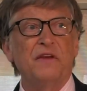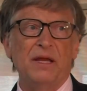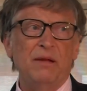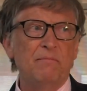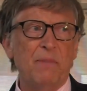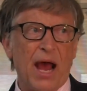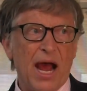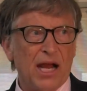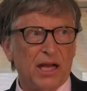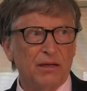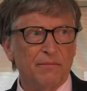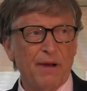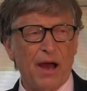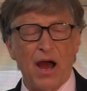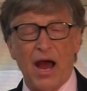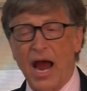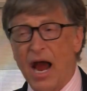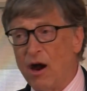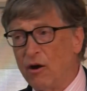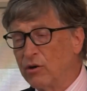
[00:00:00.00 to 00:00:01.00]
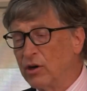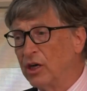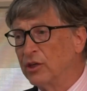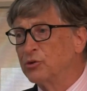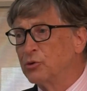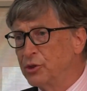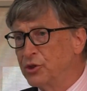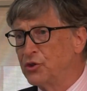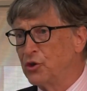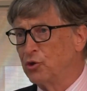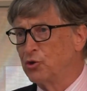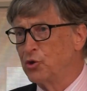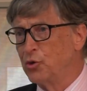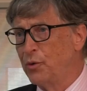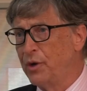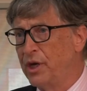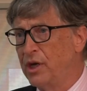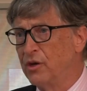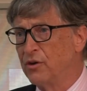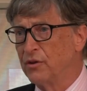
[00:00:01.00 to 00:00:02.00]
feedback about how countries are
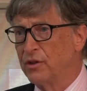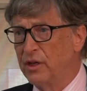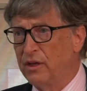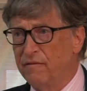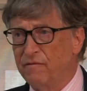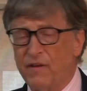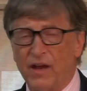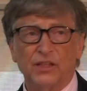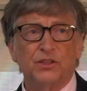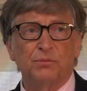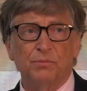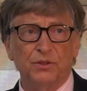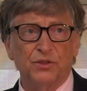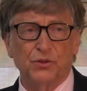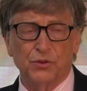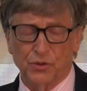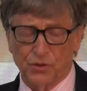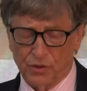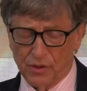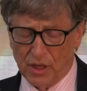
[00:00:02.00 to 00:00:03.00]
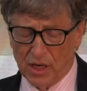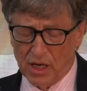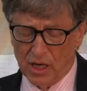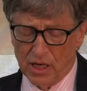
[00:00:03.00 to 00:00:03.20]
doing or the investments